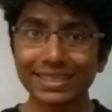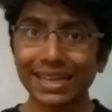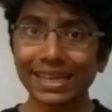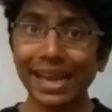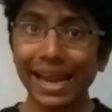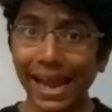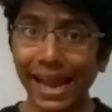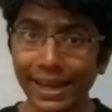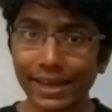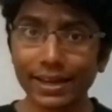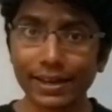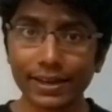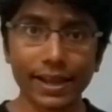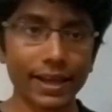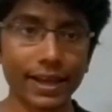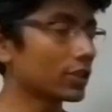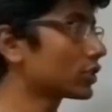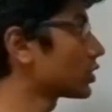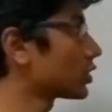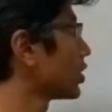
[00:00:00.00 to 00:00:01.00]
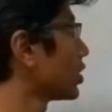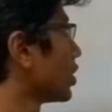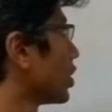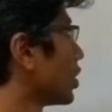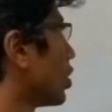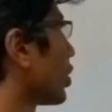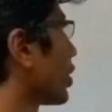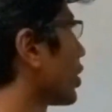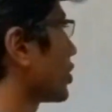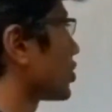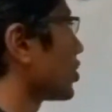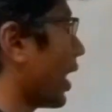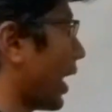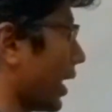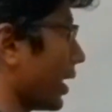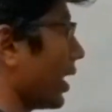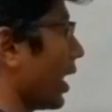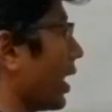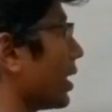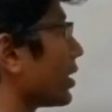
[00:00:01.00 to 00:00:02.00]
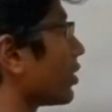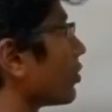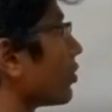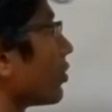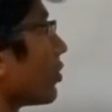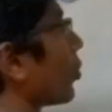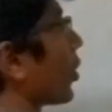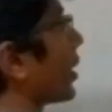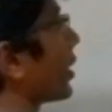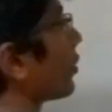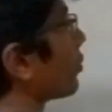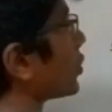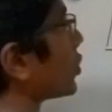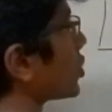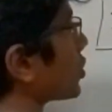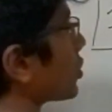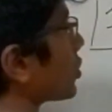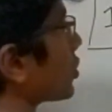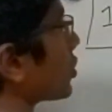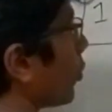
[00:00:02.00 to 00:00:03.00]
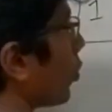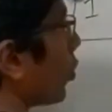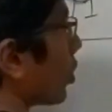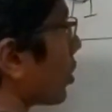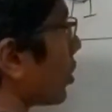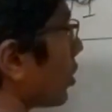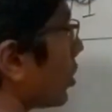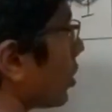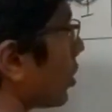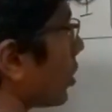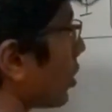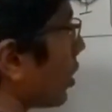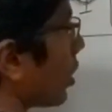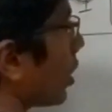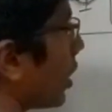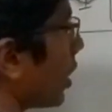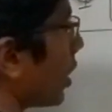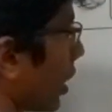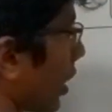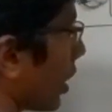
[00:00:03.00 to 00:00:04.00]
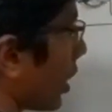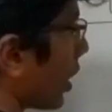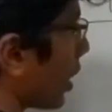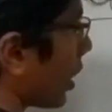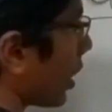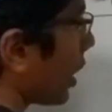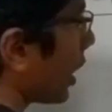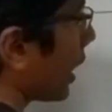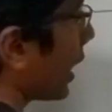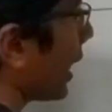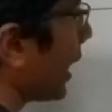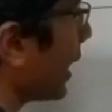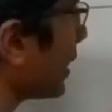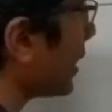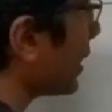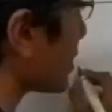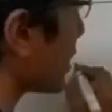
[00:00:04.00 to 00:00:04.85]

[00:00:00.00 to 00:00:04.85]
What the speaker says: is an n index. Okay, so I'll give you a point, which is 4. It